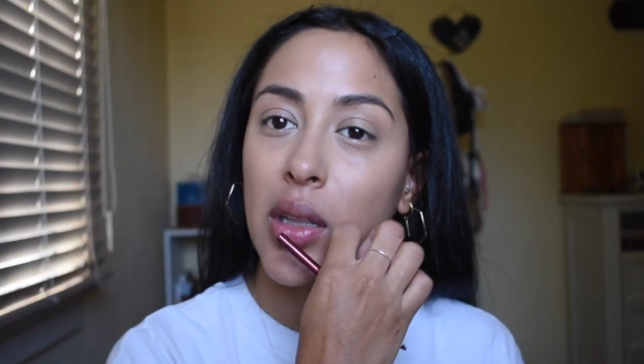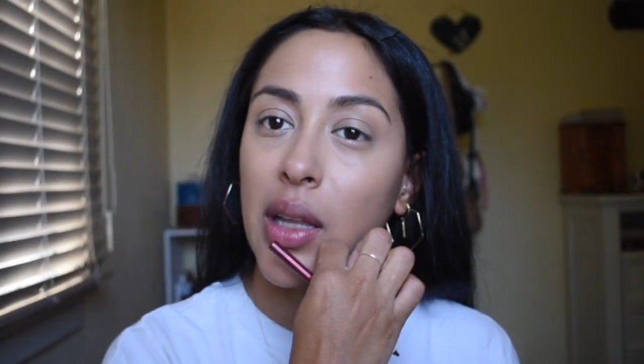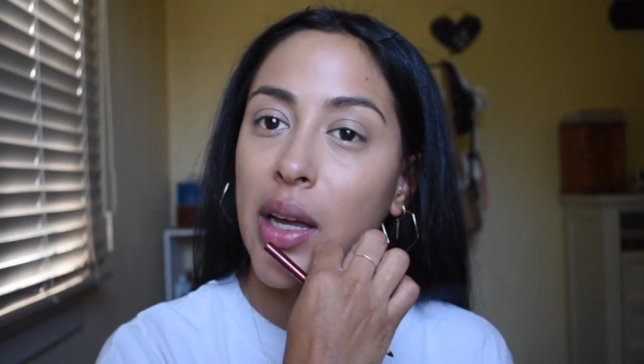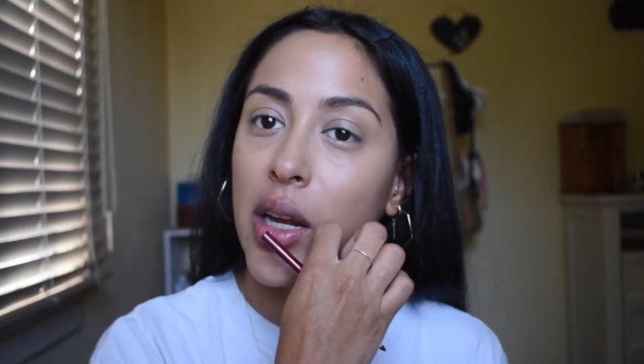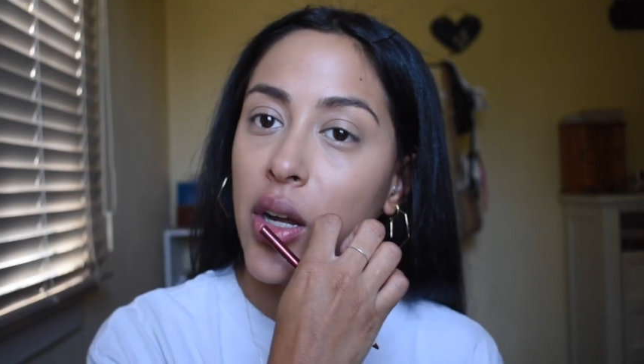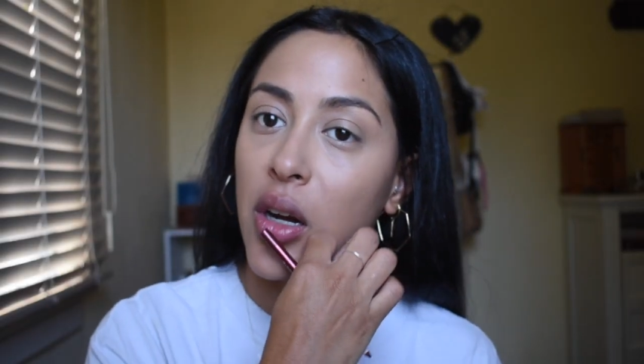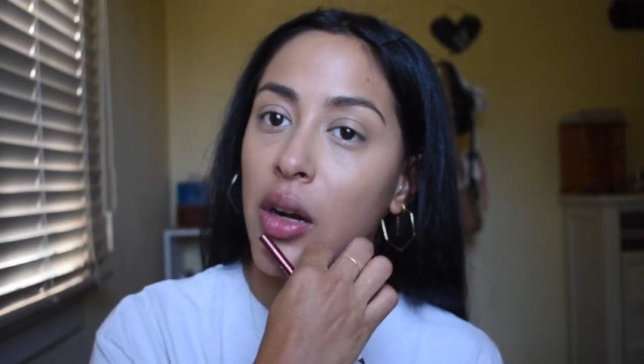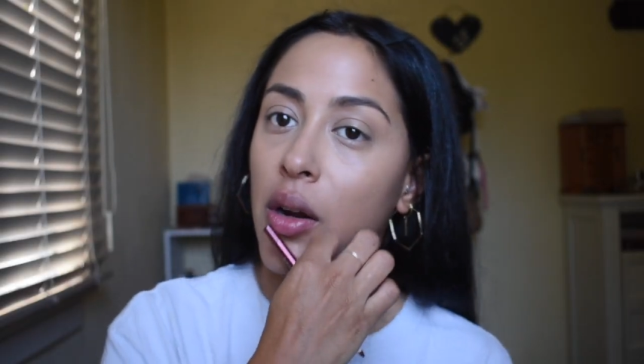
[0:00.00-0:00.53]

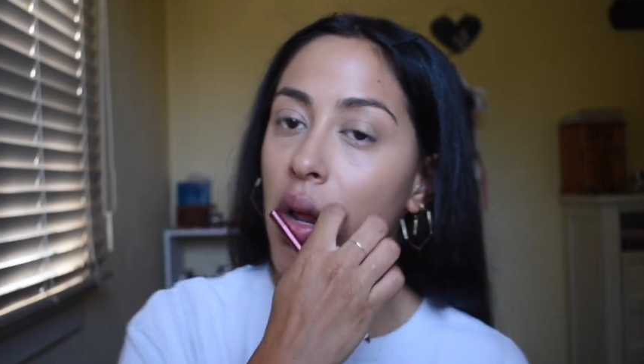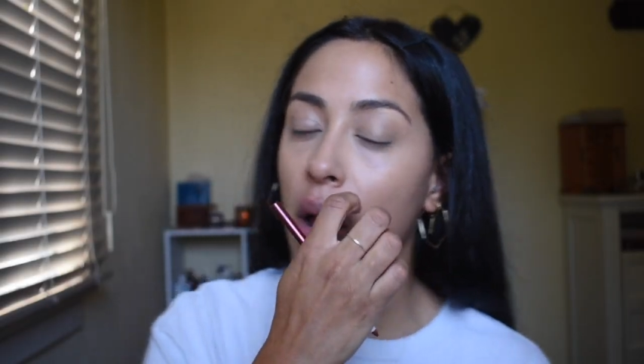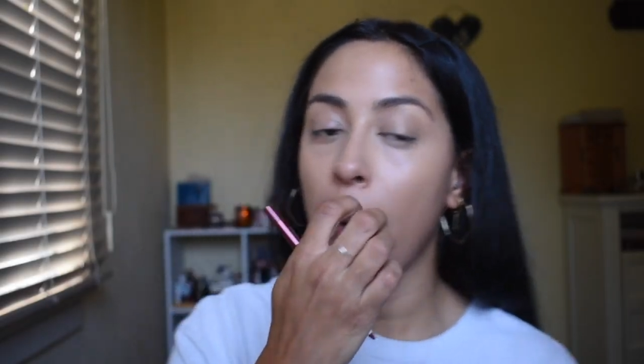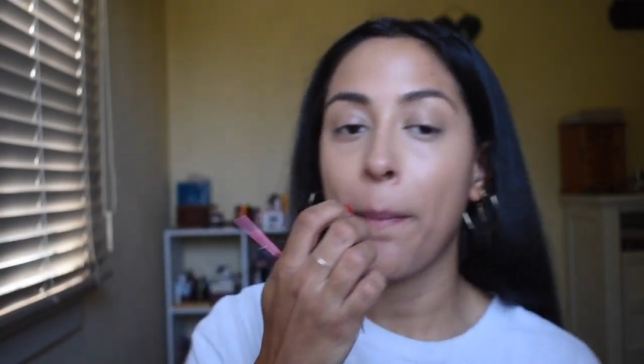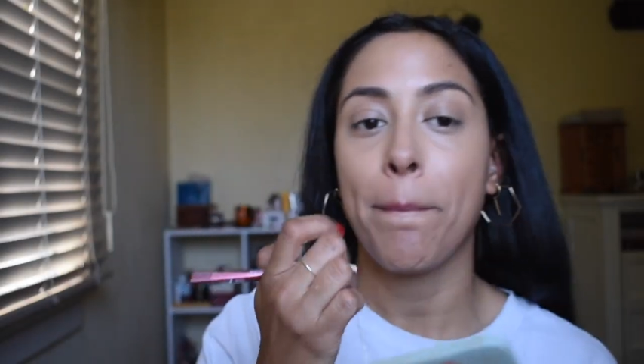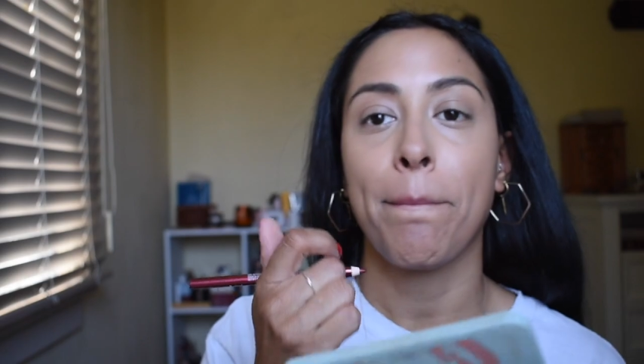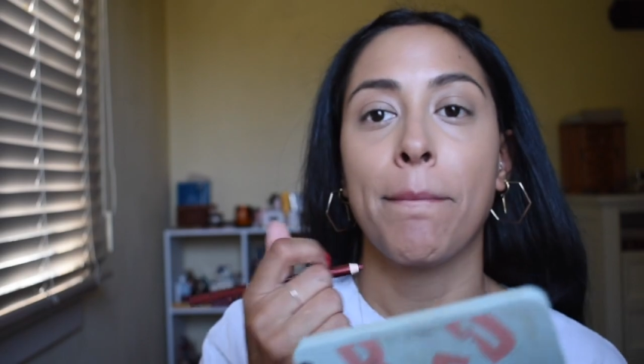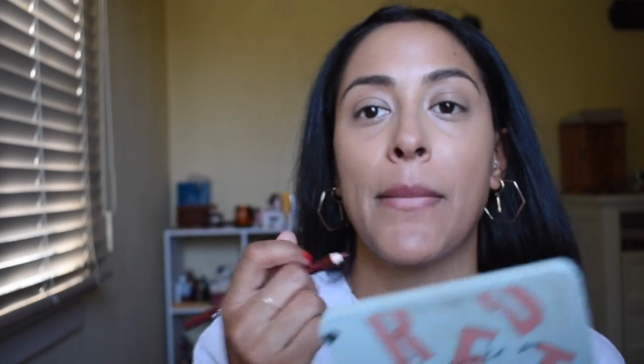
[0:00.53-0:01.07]
liner
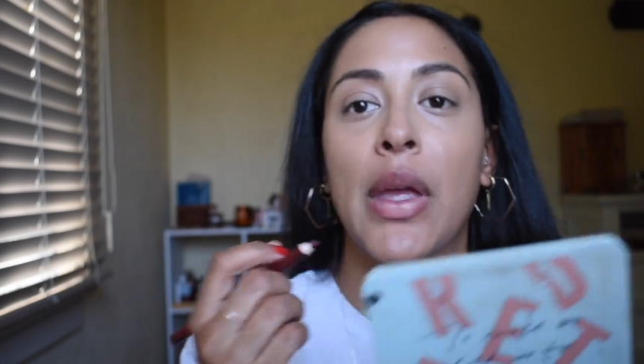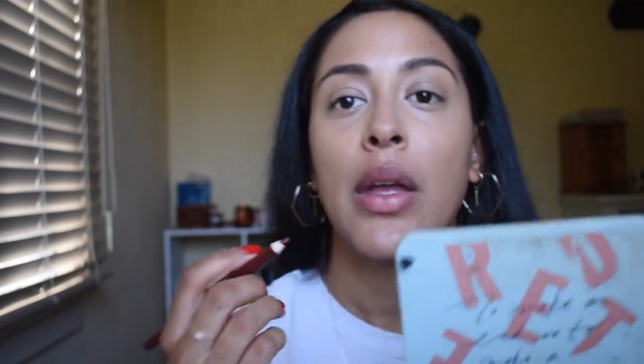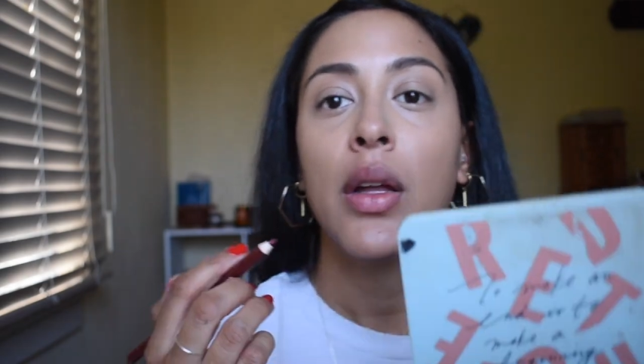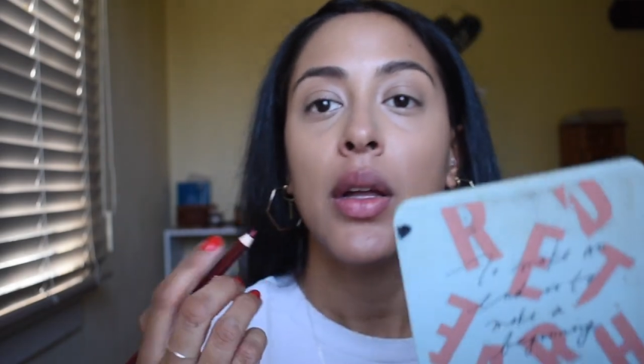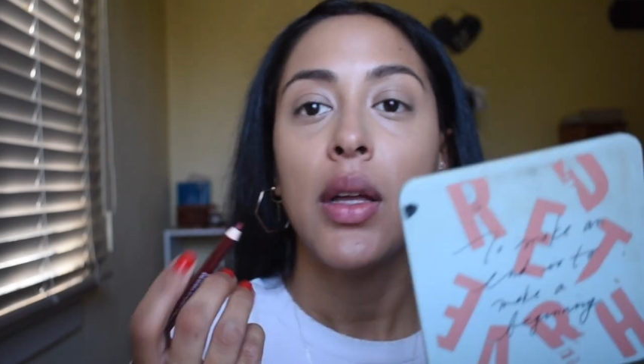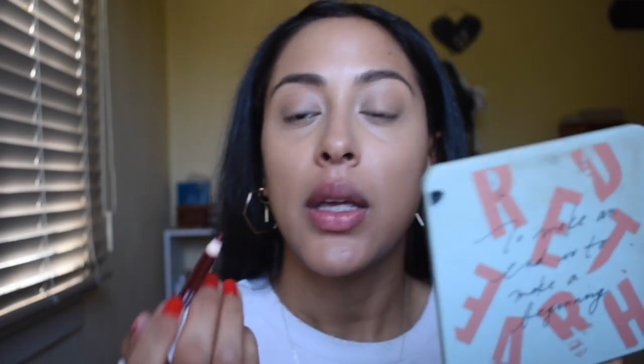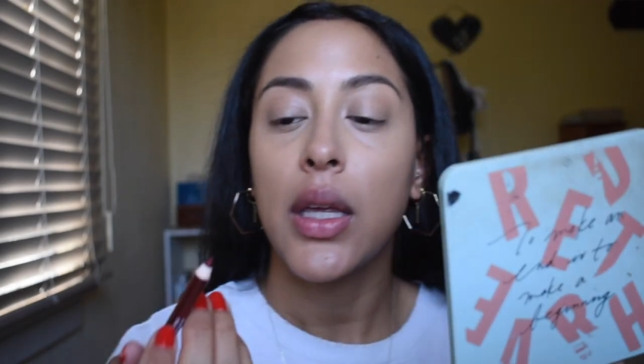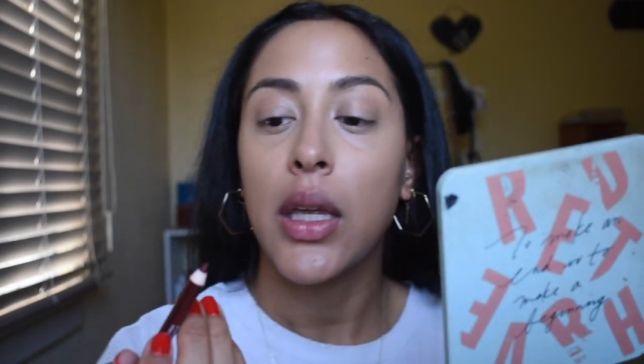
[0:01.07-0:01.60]

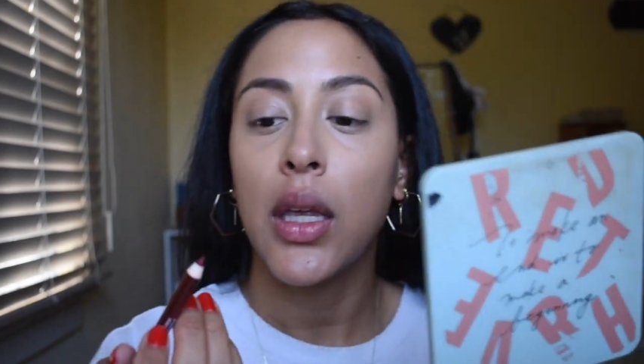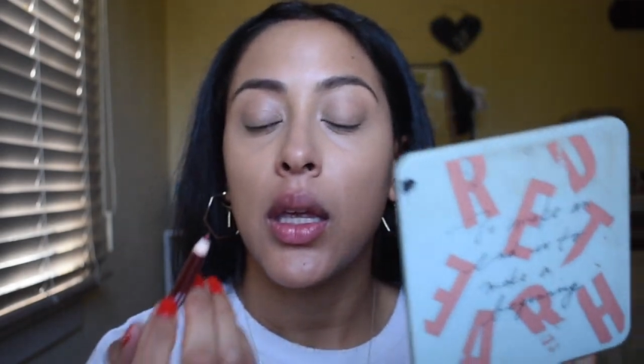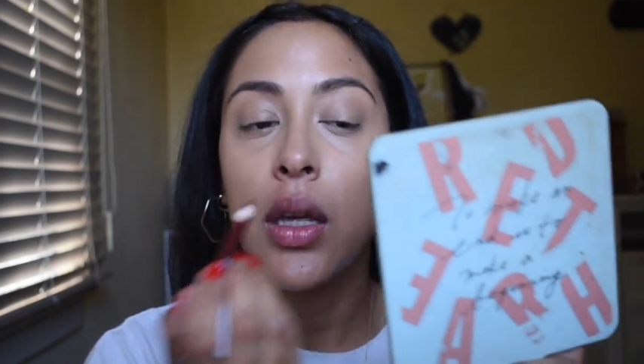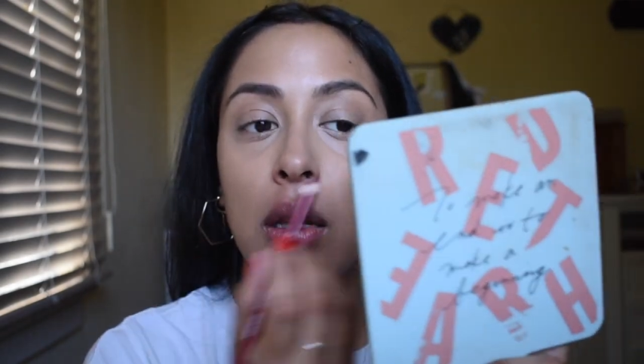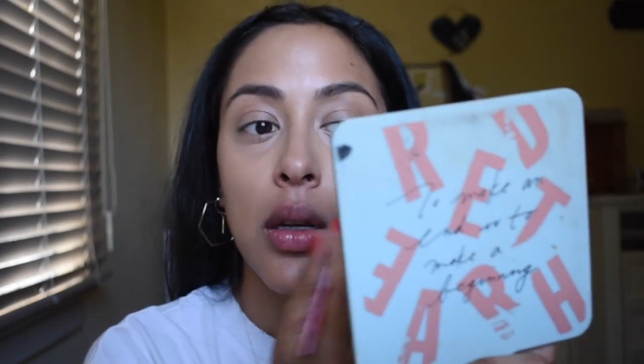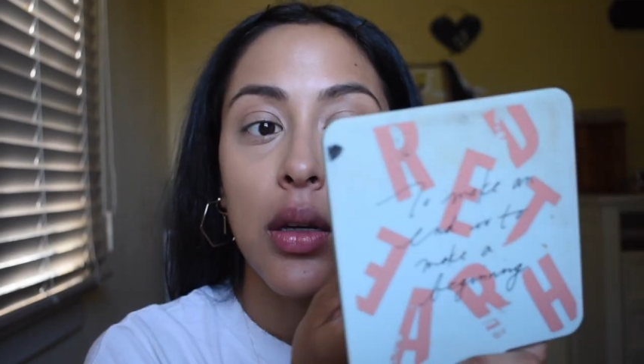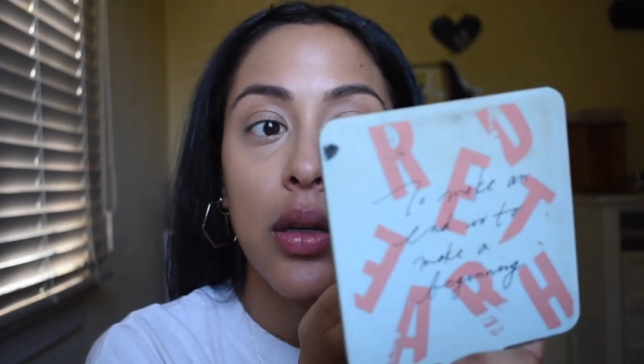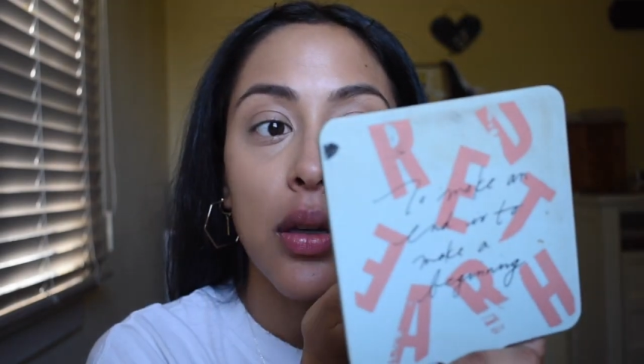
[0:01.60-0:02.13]

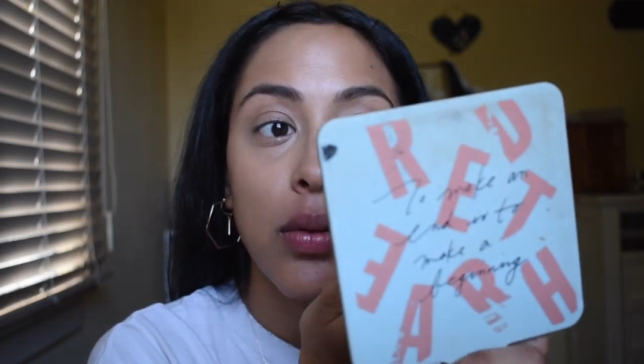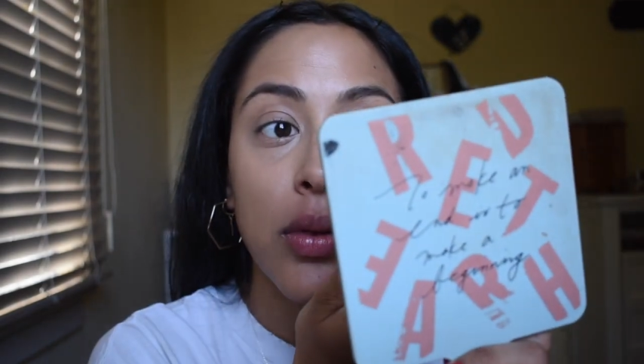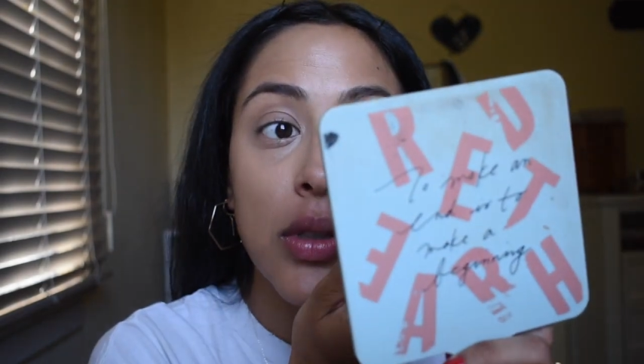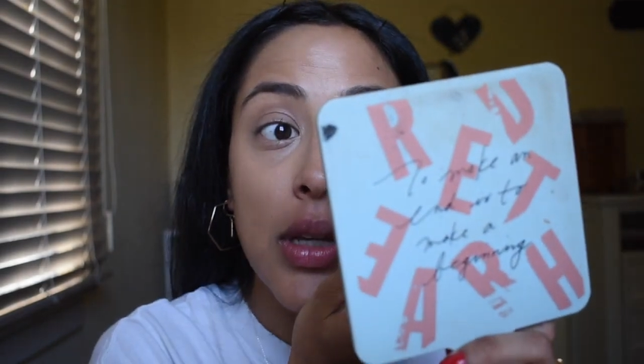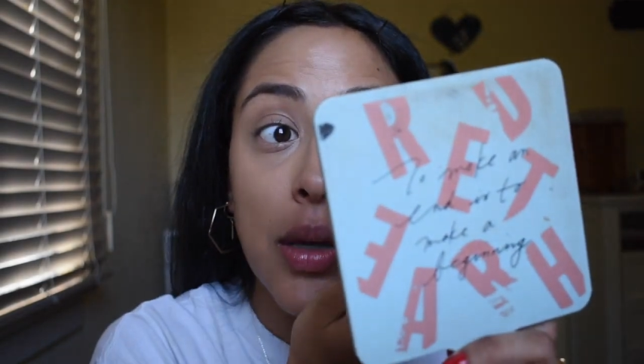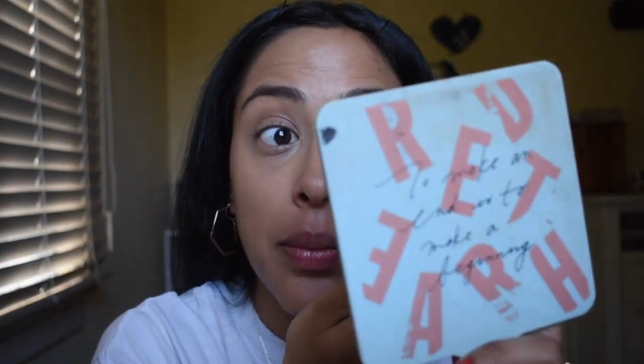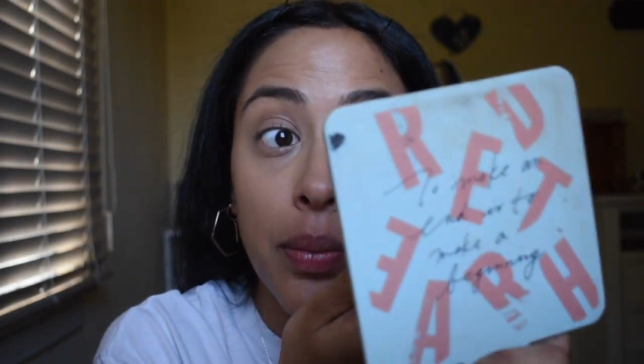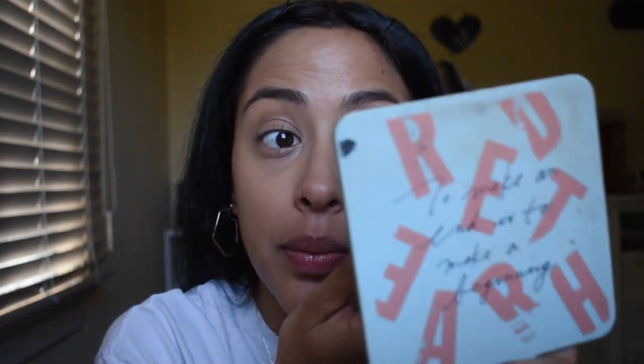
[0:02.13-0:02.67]
and we'll
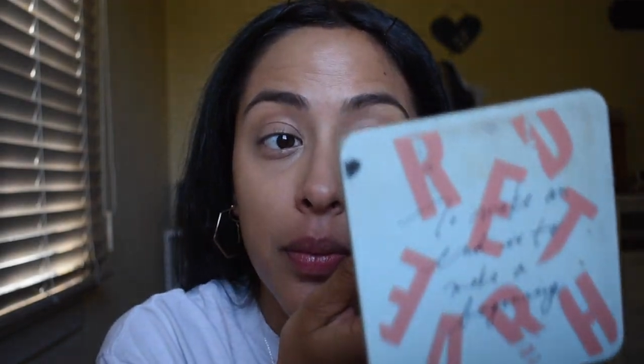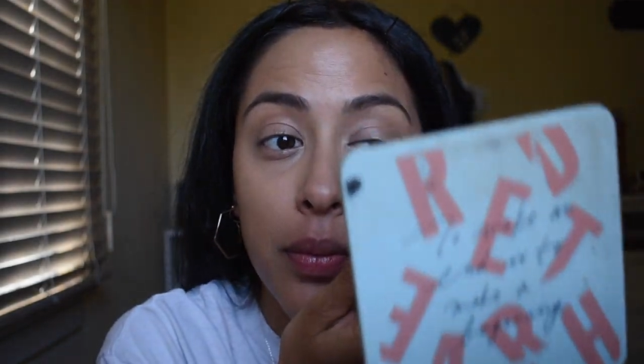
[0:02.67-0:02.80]
see.